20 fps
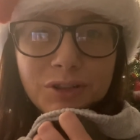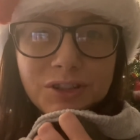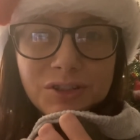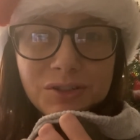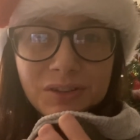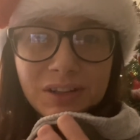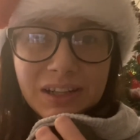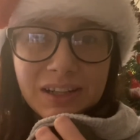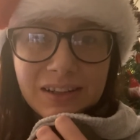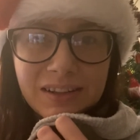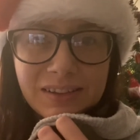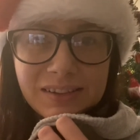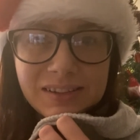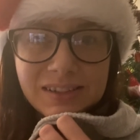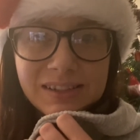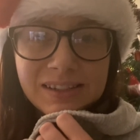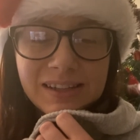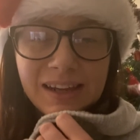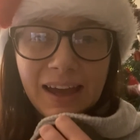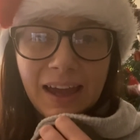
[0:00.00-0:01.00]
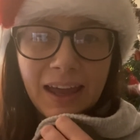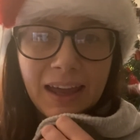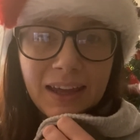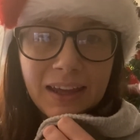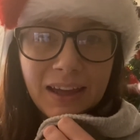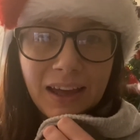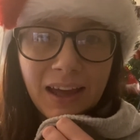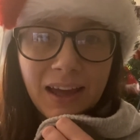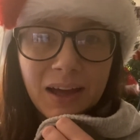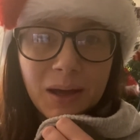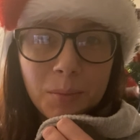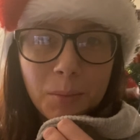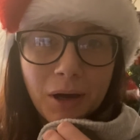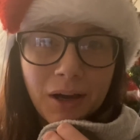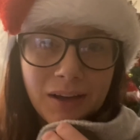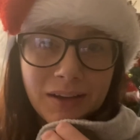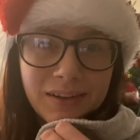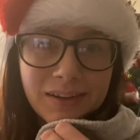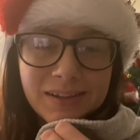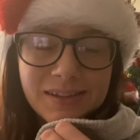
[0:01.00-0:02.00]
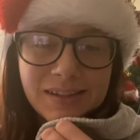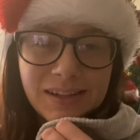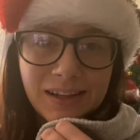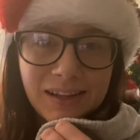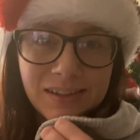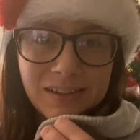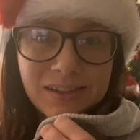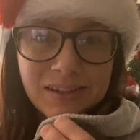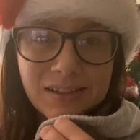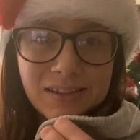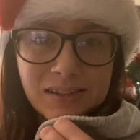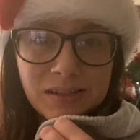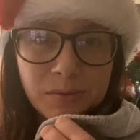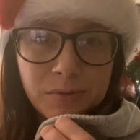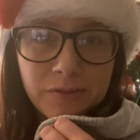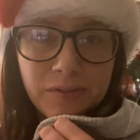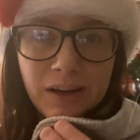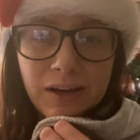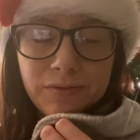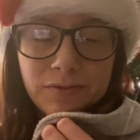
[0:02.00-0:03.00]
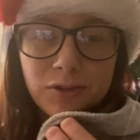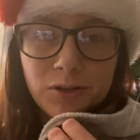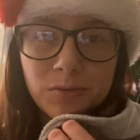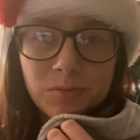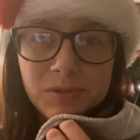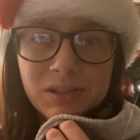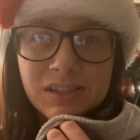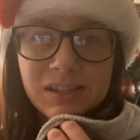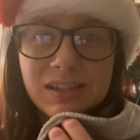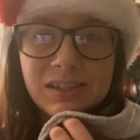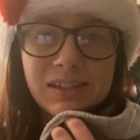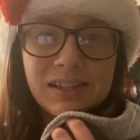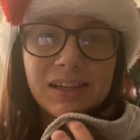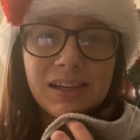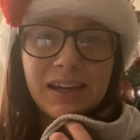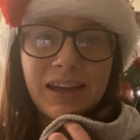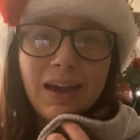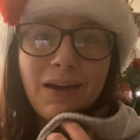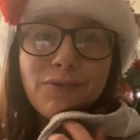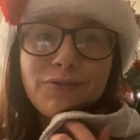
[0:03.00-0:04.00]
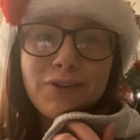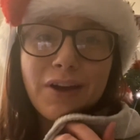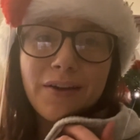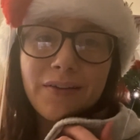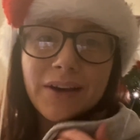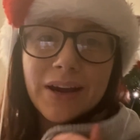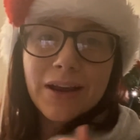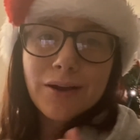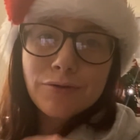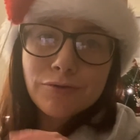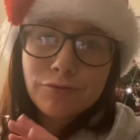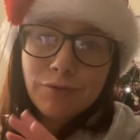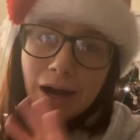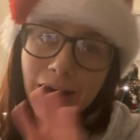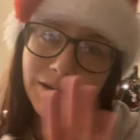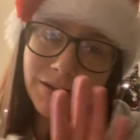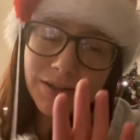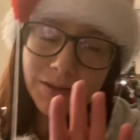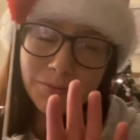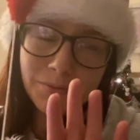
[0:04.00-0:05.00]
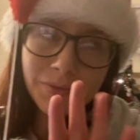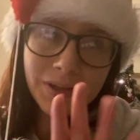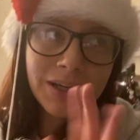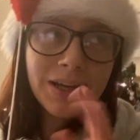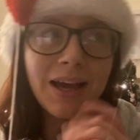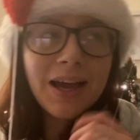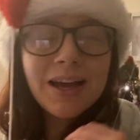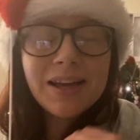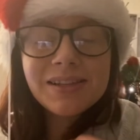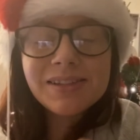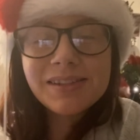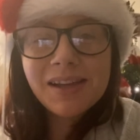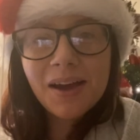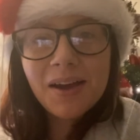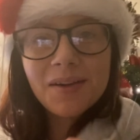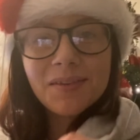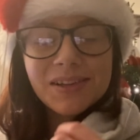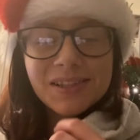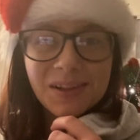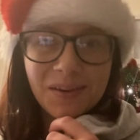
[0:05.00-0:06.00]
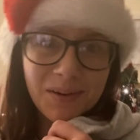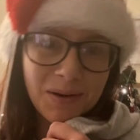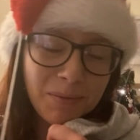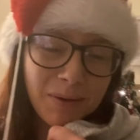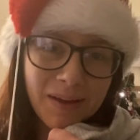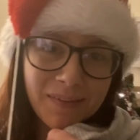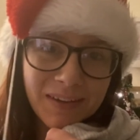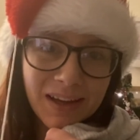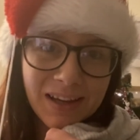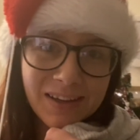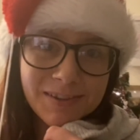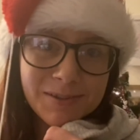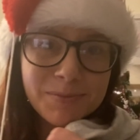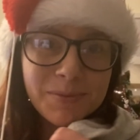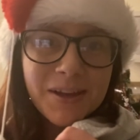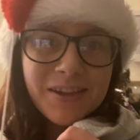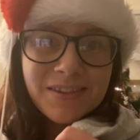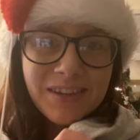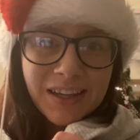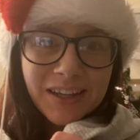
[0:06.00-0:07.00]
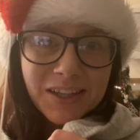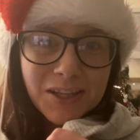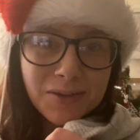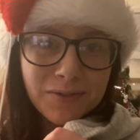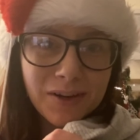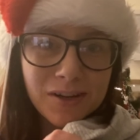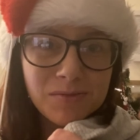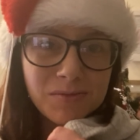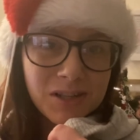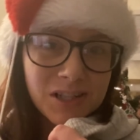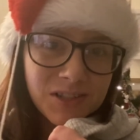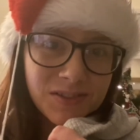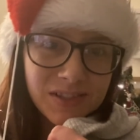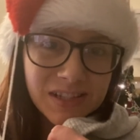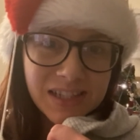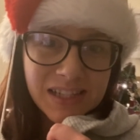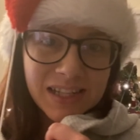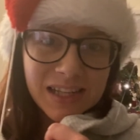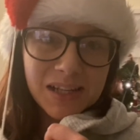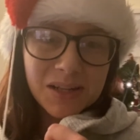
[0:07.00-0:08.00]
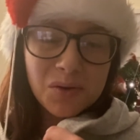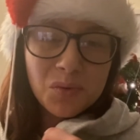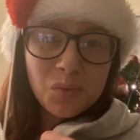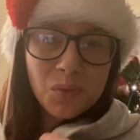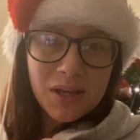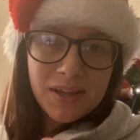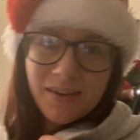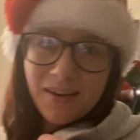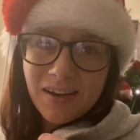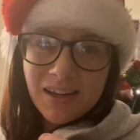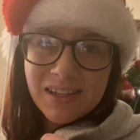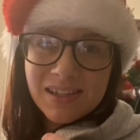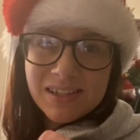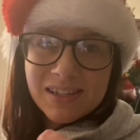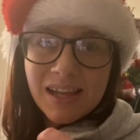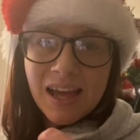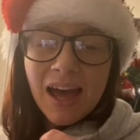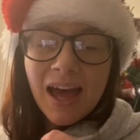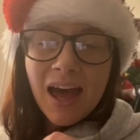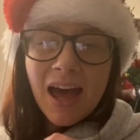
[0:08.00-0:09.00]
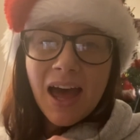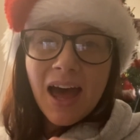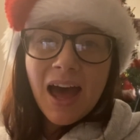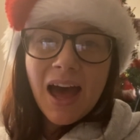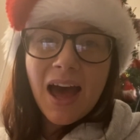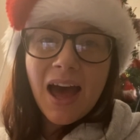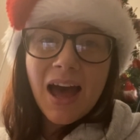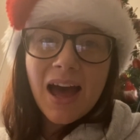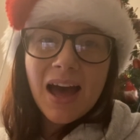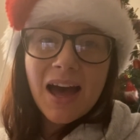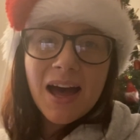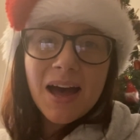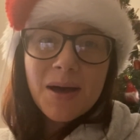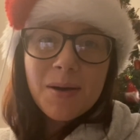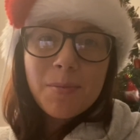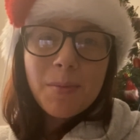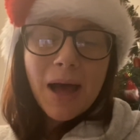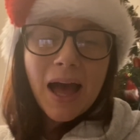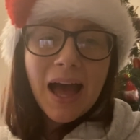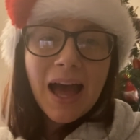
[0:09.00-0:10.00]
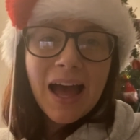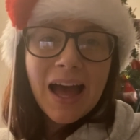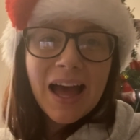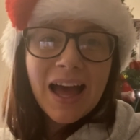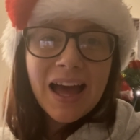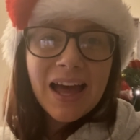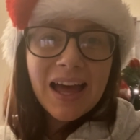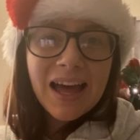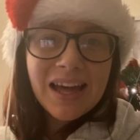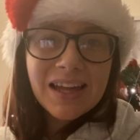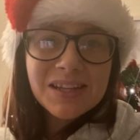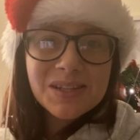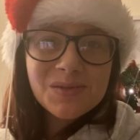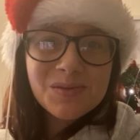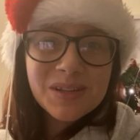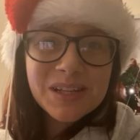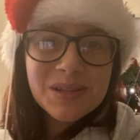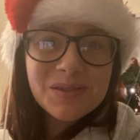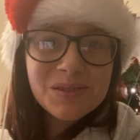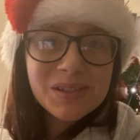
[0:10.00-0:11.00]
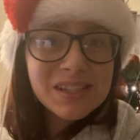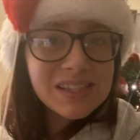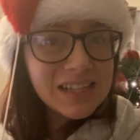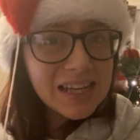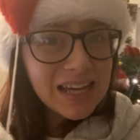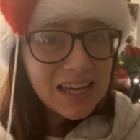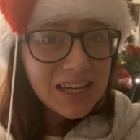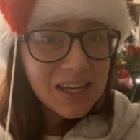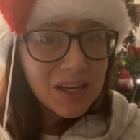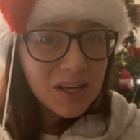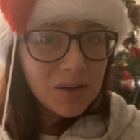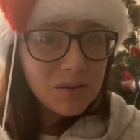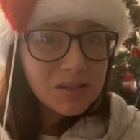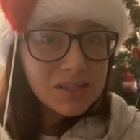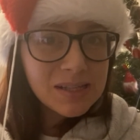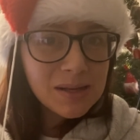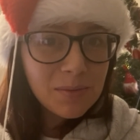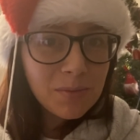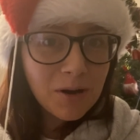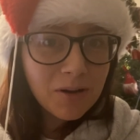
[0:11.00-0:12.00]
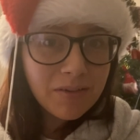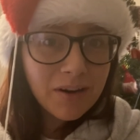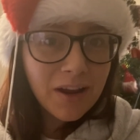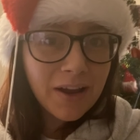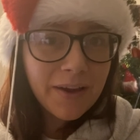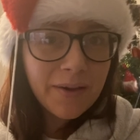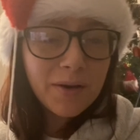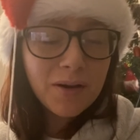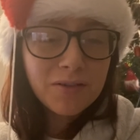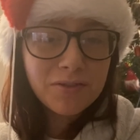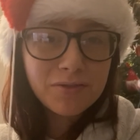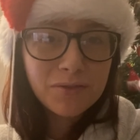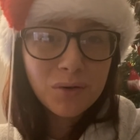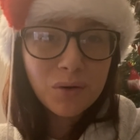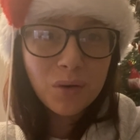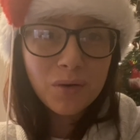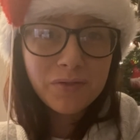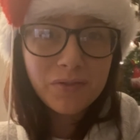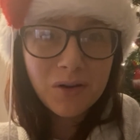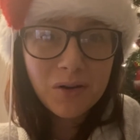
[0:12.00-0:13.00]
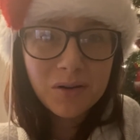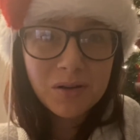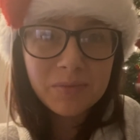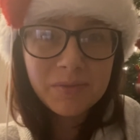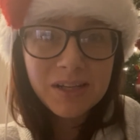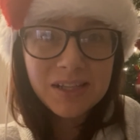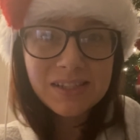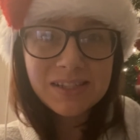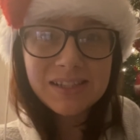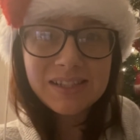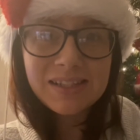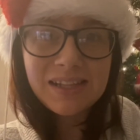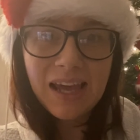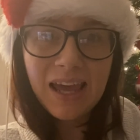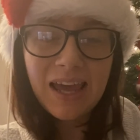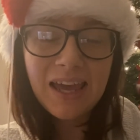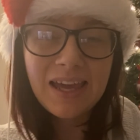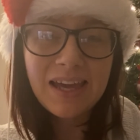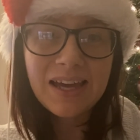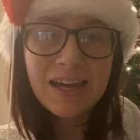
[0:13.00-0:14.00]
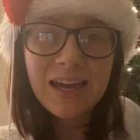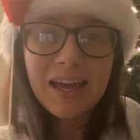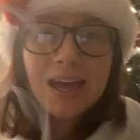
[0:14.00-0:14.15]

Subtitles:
joining us today. I understand that some of our Vlogmases can get very random, so sorry about that, but thank you very much for sticking with us. And we will see you tomorrow for Vlogmas day